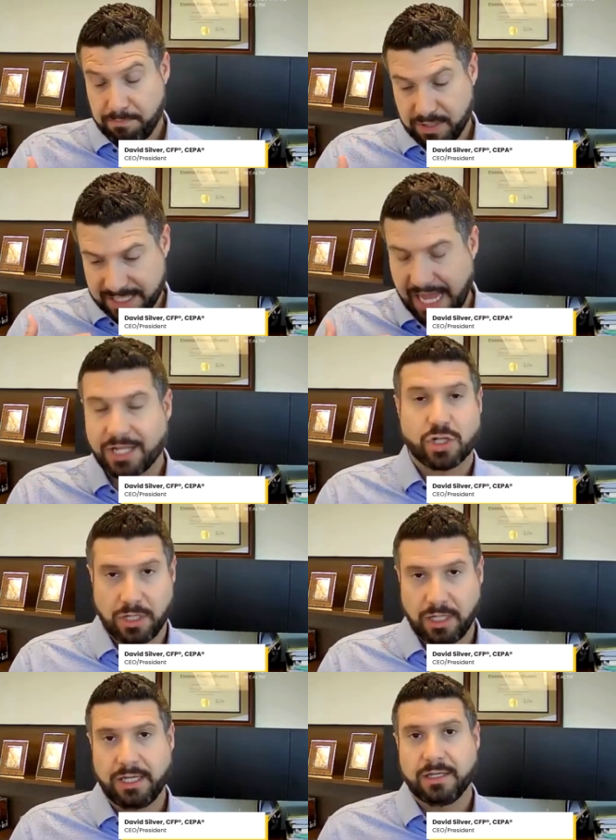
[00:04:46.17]

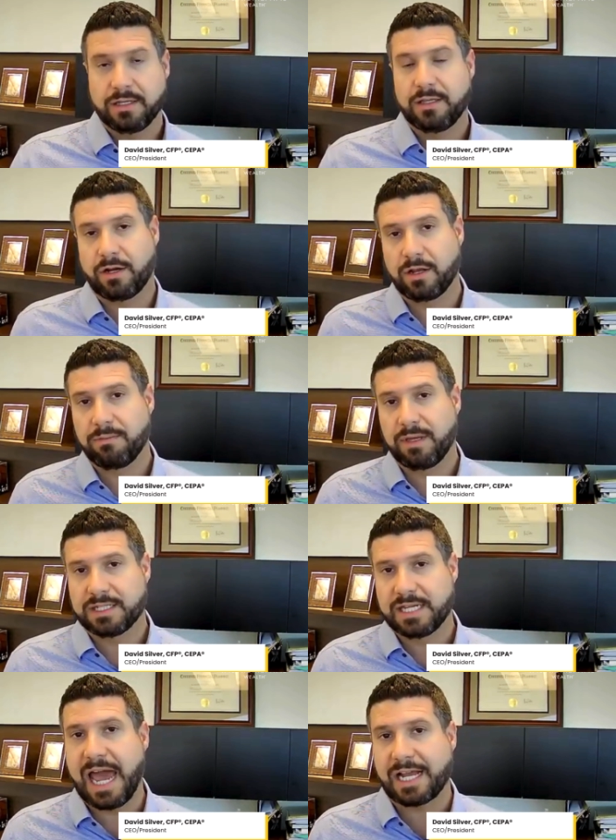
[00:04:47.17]
potentially there can be
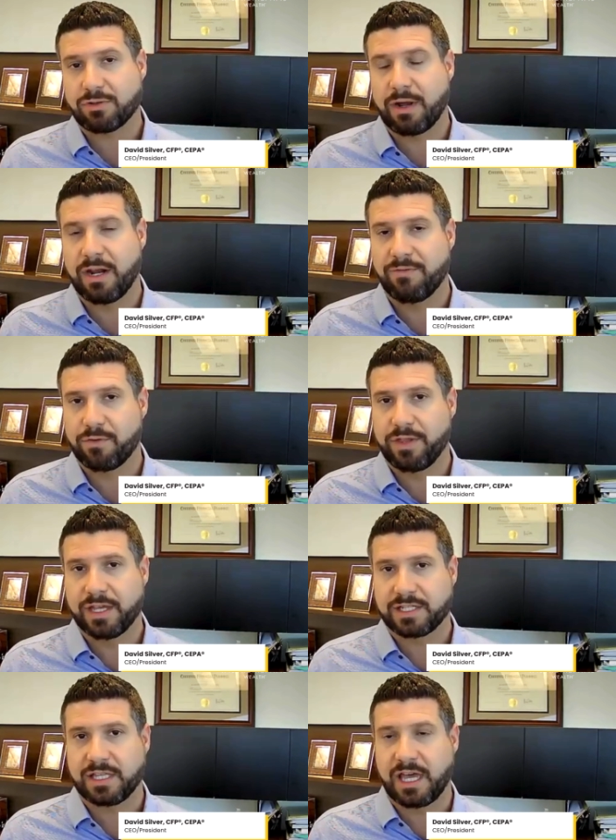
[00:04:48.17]
a tax credit for
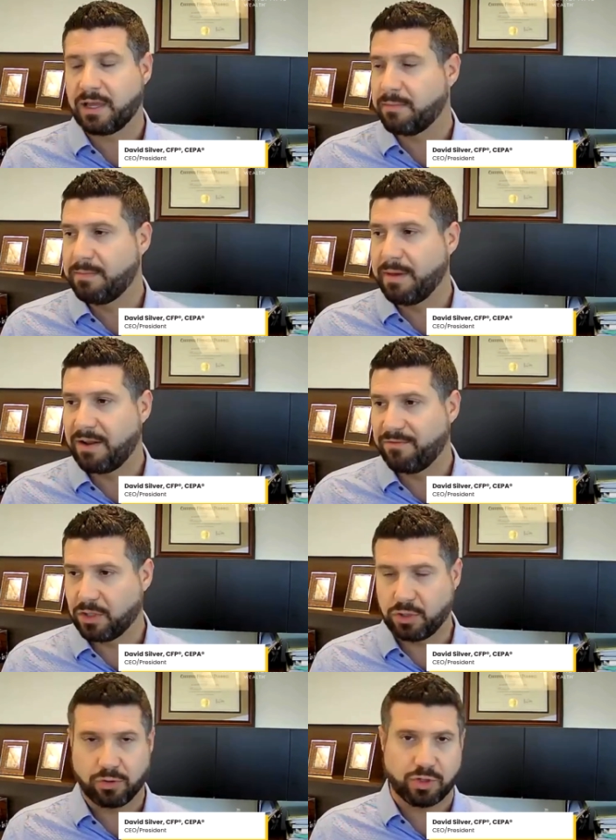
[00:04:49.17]
this that can be
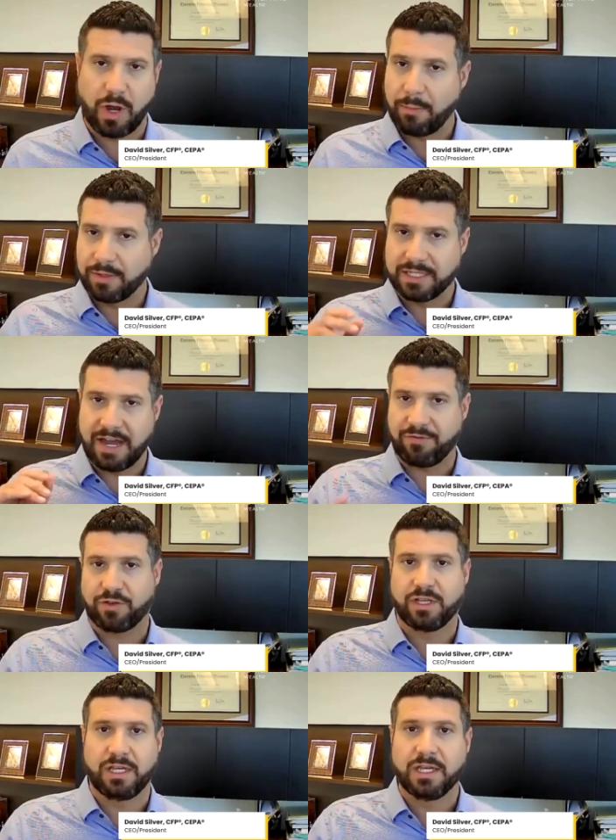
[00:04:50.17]
beneficial. So I would
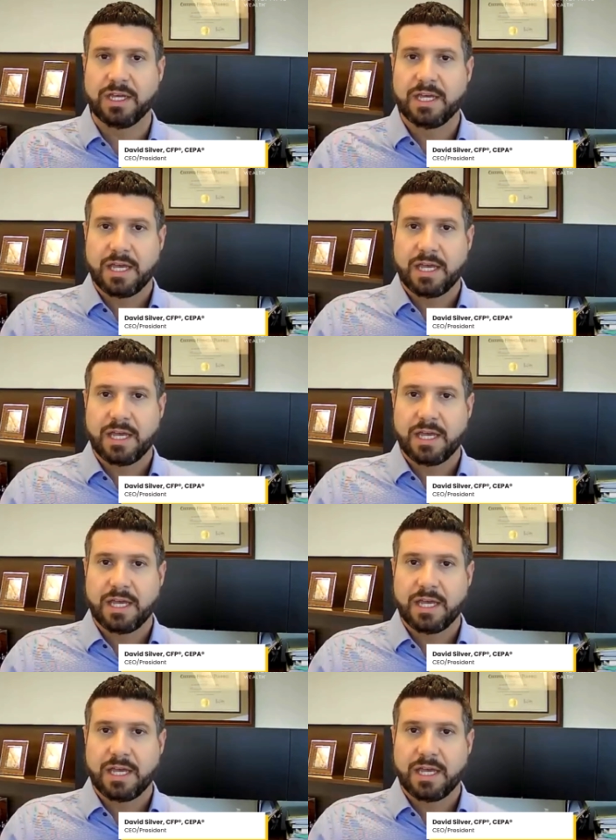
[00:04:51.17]
definitely,